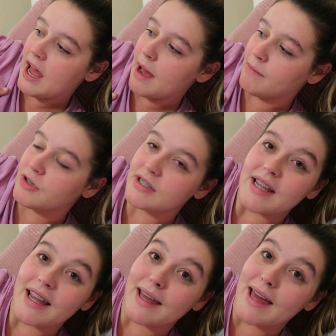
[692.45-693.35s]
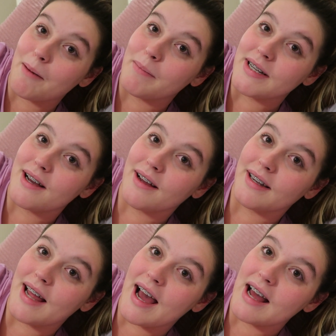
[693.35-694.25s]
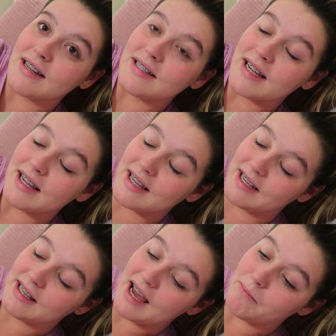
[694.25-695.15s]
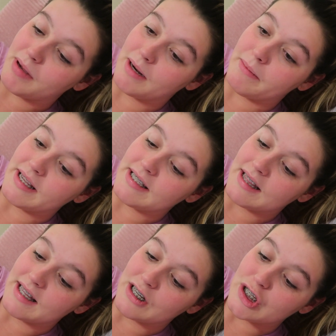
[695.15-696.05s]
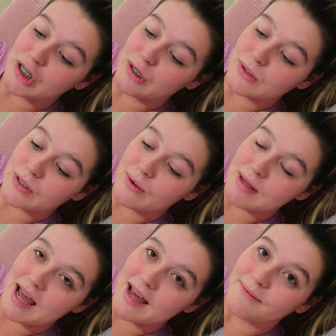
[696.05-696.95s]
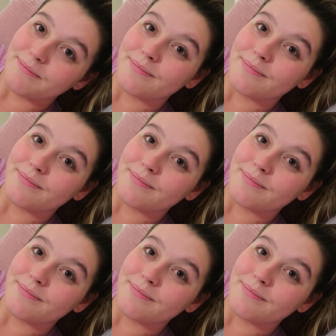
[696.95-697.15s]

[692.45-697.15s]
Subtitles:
I'm just saying it can be done, and it can be an amazing thing too. So yeah,